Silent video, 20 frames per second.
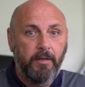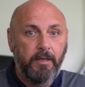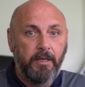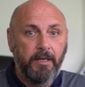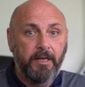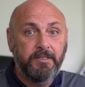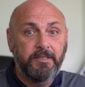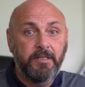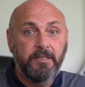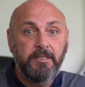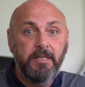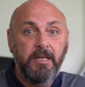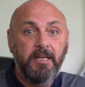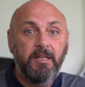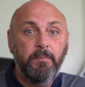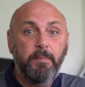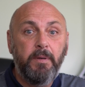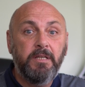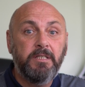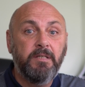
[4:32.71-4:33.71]
It has a
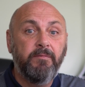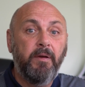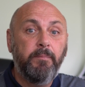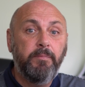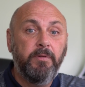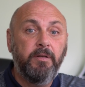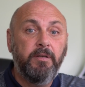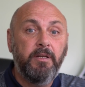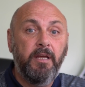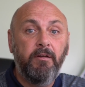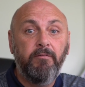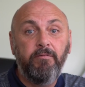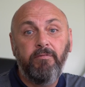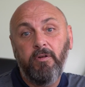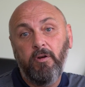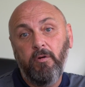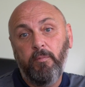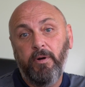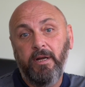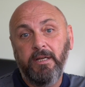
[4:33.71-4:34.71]
database of up-to-date
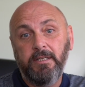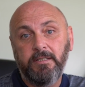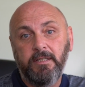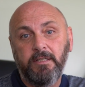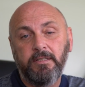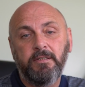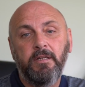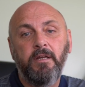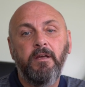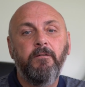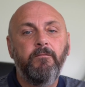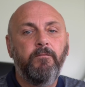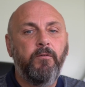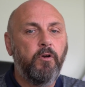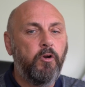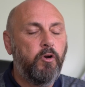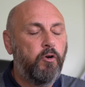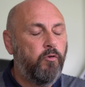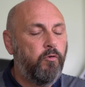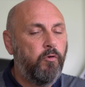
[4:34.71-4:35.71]
fuel prices for
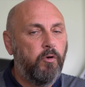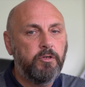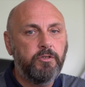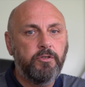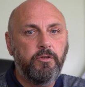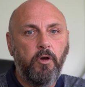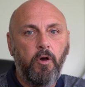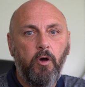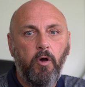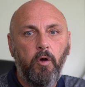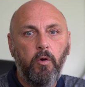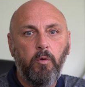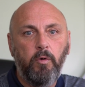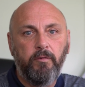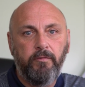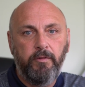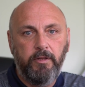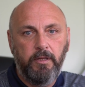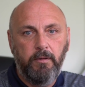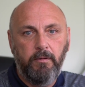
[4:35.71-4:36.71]
across the whole
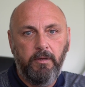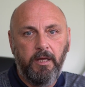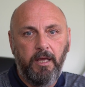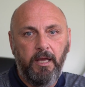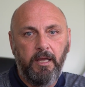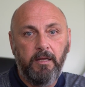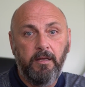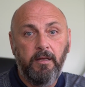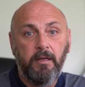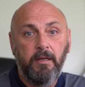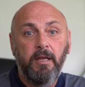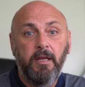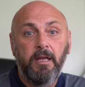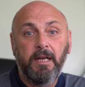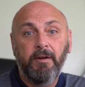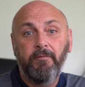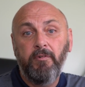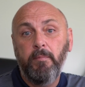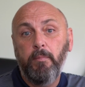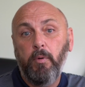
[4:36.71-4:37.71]
of the UK,
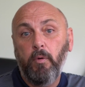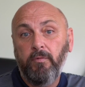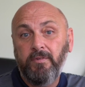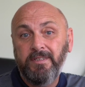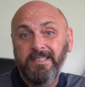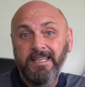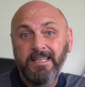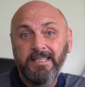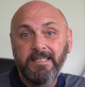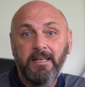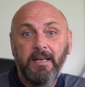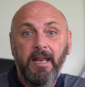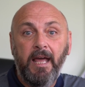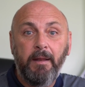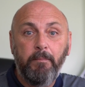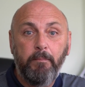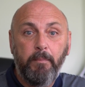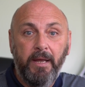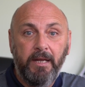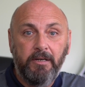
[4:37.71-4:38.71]
covering both diesel
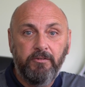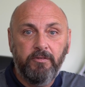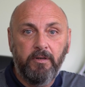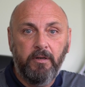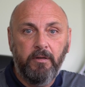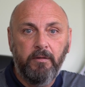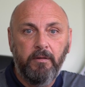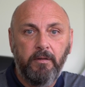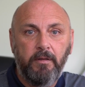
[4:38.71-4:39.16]
and petrol.